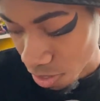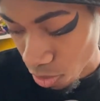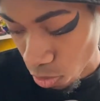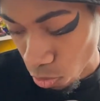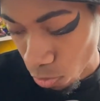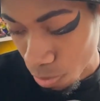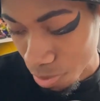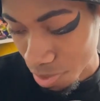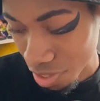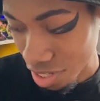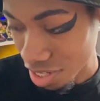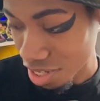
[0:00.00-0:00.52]

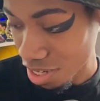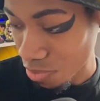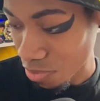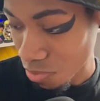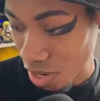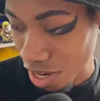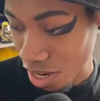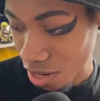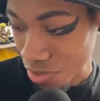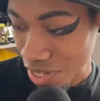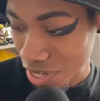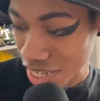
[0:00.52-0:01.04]
opened this in a
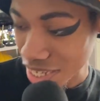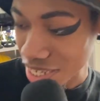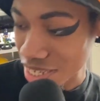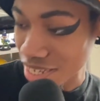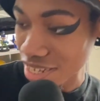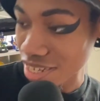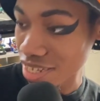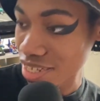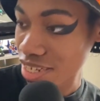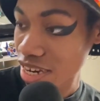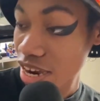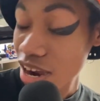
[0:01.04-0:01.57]
while. What is
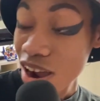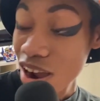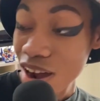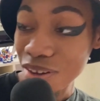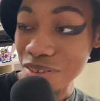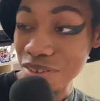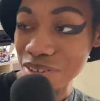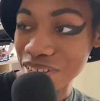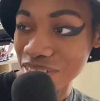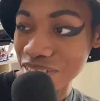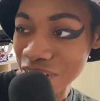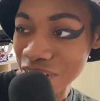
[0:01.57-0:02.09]
this? Okay, so